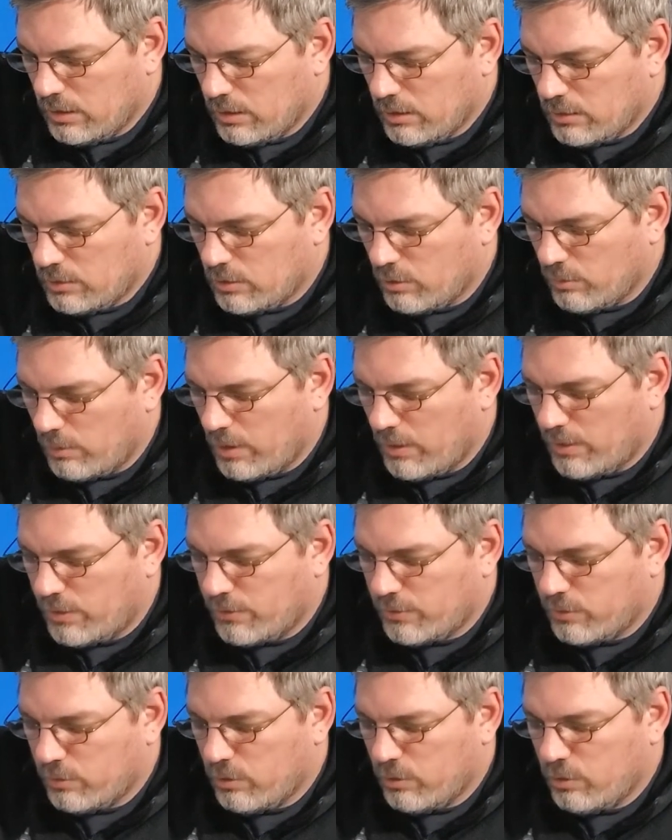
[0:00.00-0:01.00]
to run
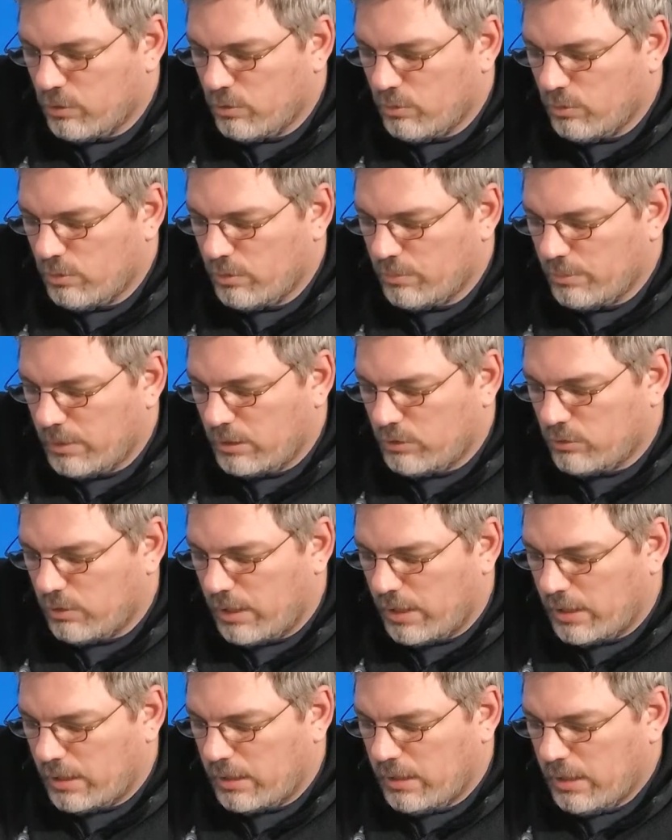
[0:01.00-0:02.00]
through my
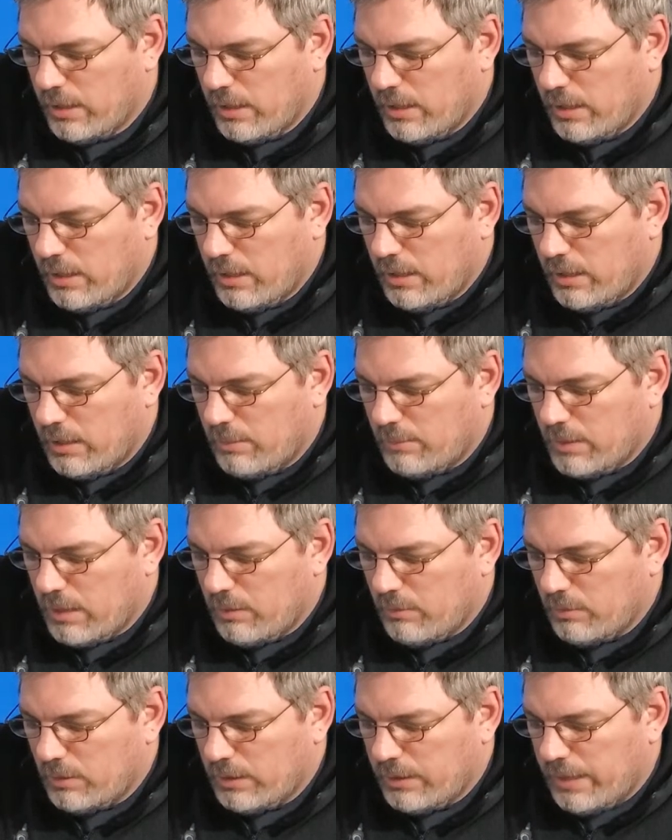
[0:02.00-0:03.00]
track. And I'm not
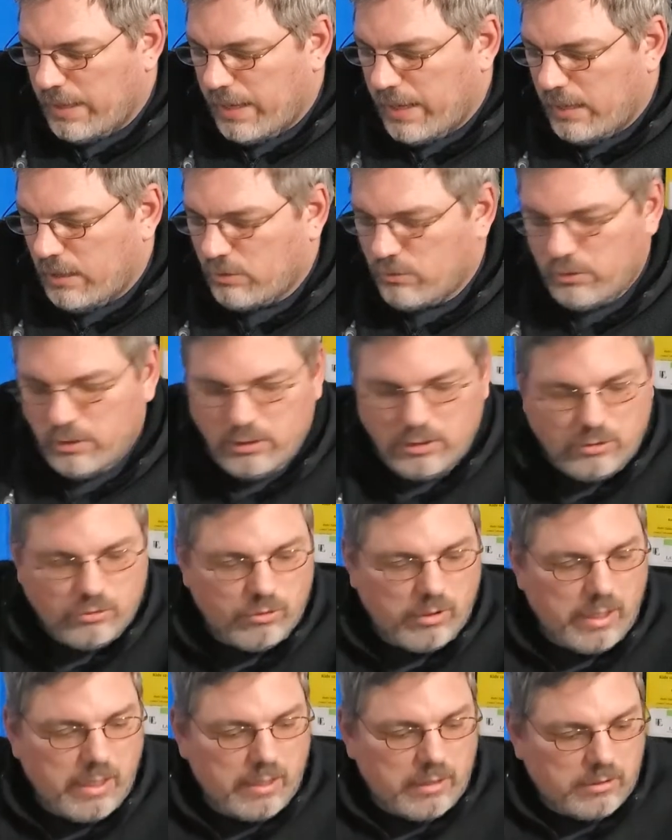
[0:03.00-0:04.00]
really anchoring the
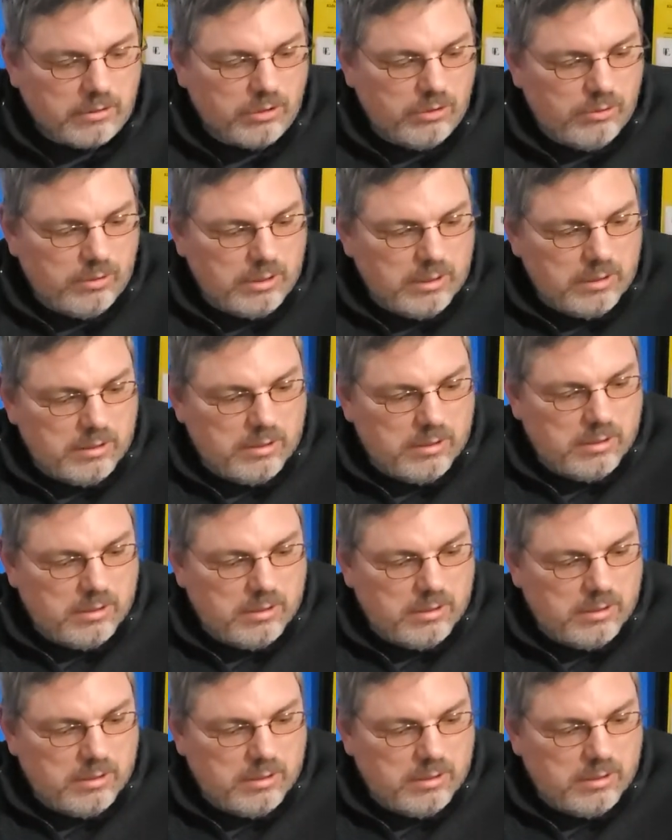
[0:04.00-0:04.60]
track to it.